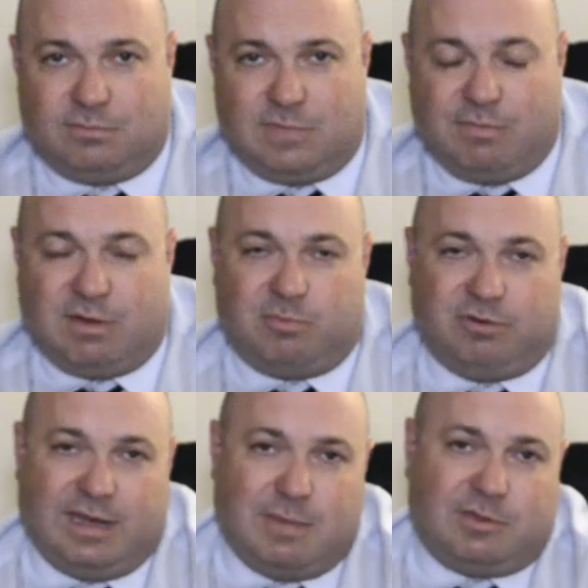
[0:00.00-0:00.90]
And what a
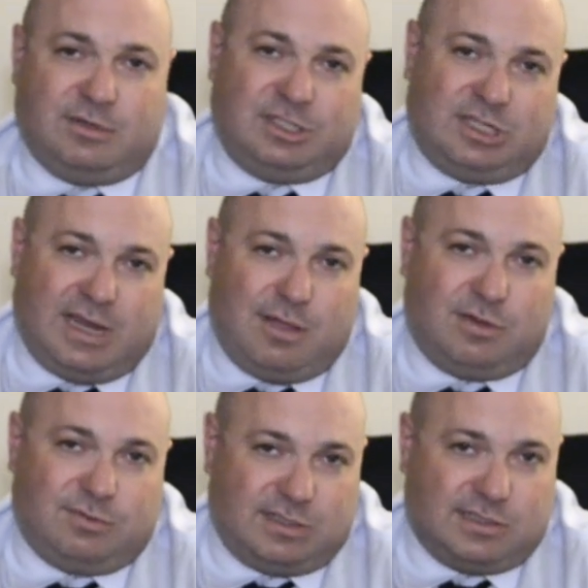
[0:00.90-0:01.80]
preemptory
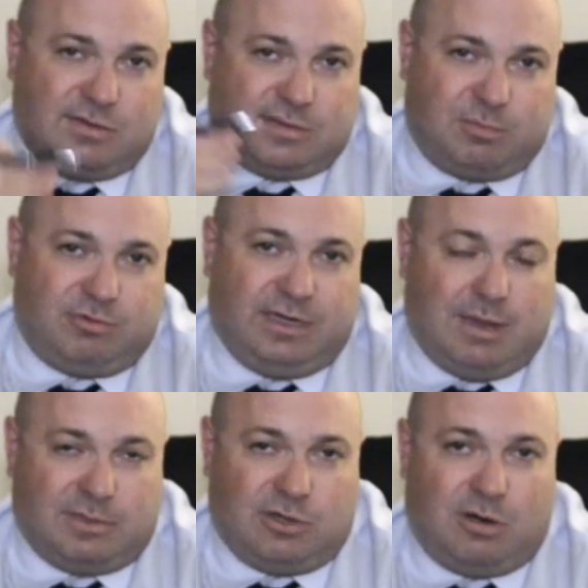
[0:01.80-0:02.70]
challenge, which is known as a
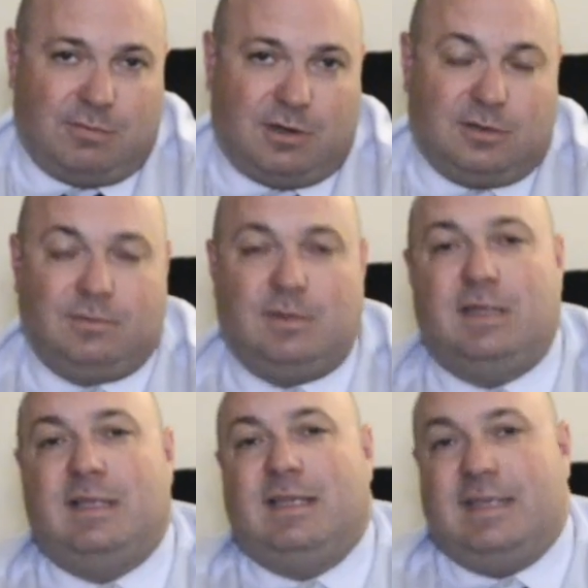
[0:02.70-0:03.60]
preempt in our world,
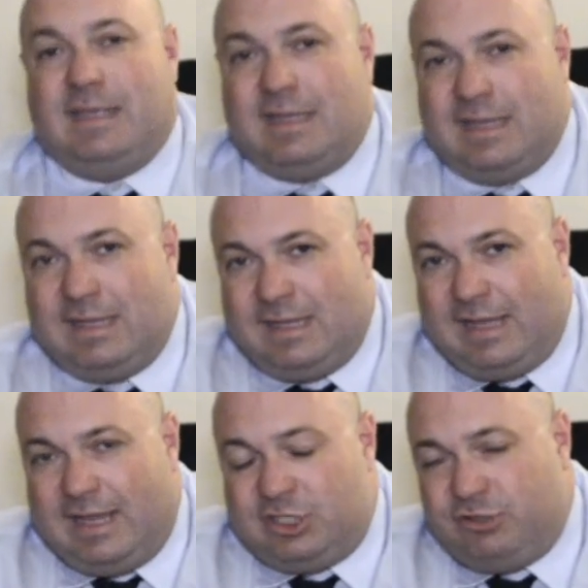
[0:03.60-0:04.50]

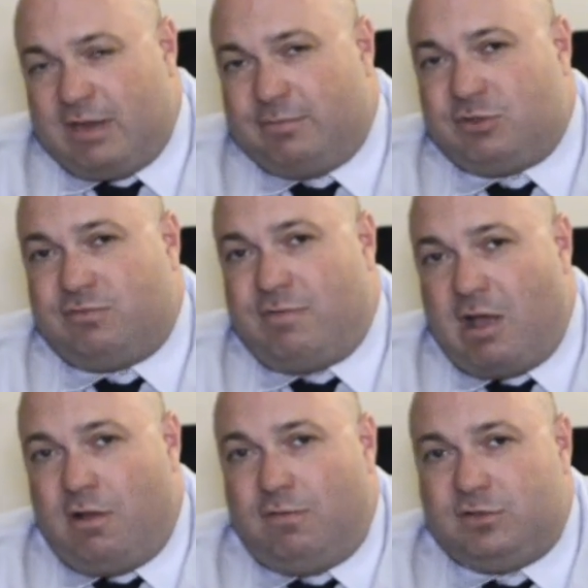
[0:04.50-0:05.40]
is you have
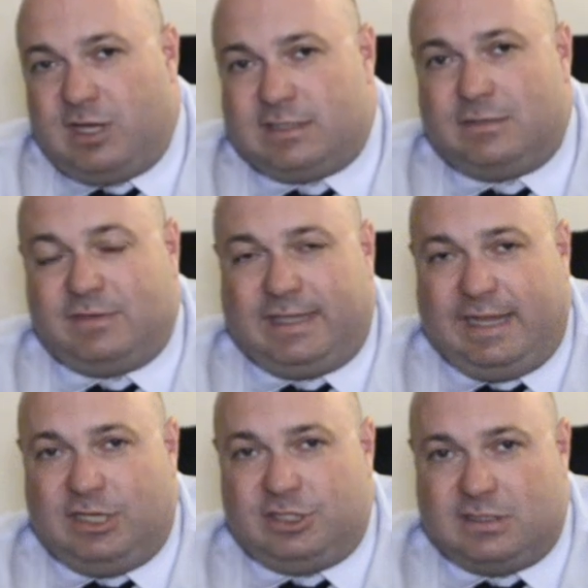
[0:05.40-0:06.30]
12
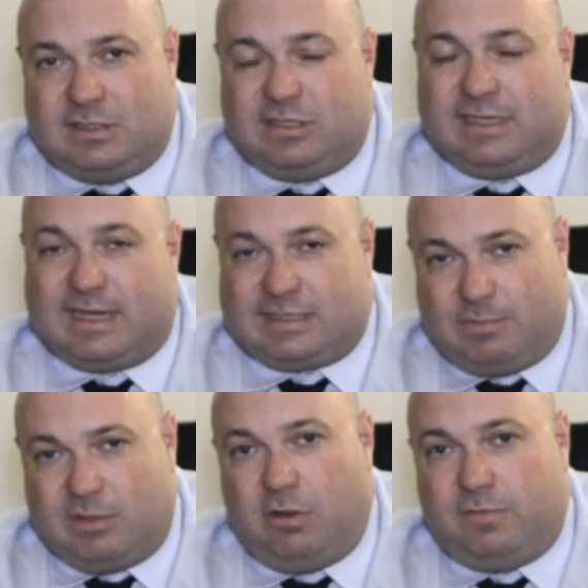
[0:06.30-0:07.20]
justifications to kick
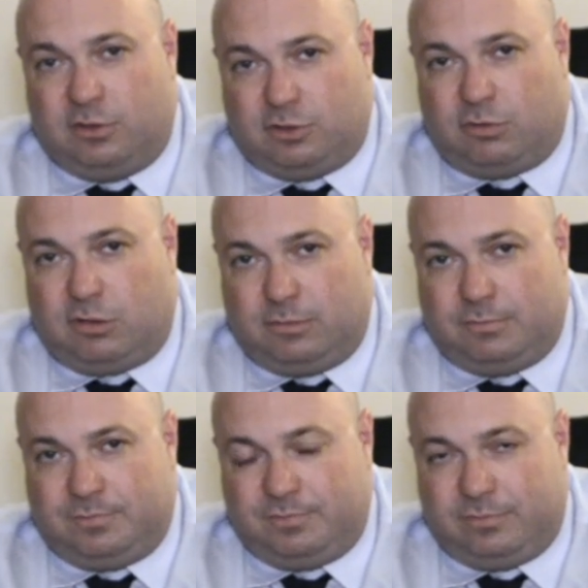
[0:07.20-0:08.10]
somebody off your jury.
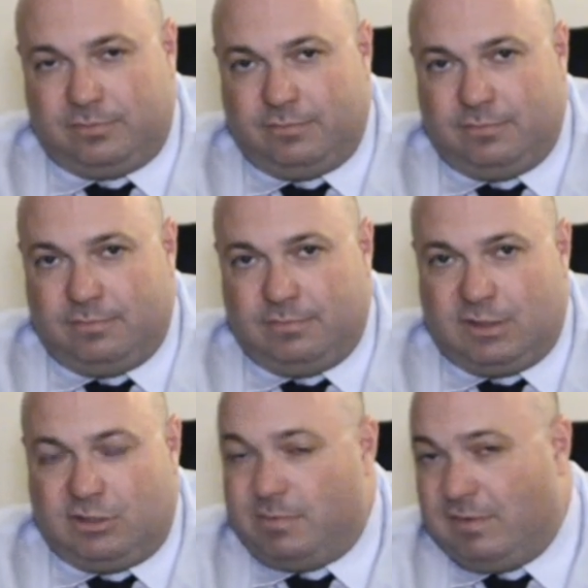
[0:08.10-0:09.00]

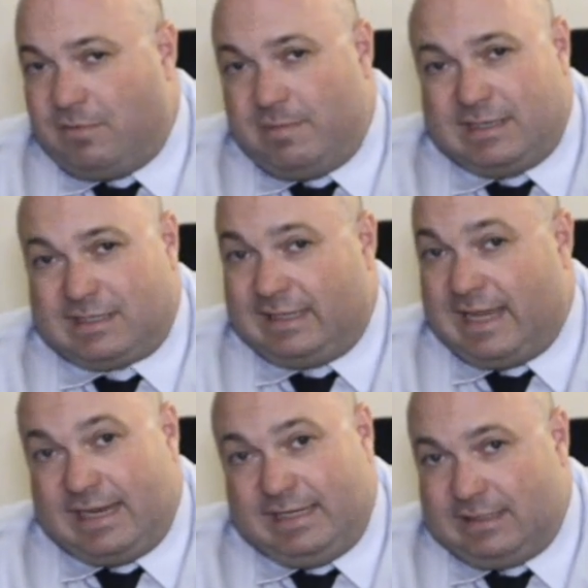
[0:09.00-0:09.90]
Could be for basically
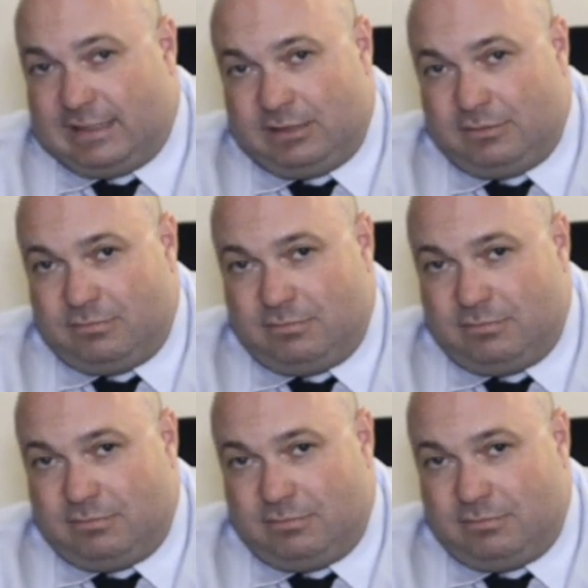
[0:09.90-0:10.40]
anything.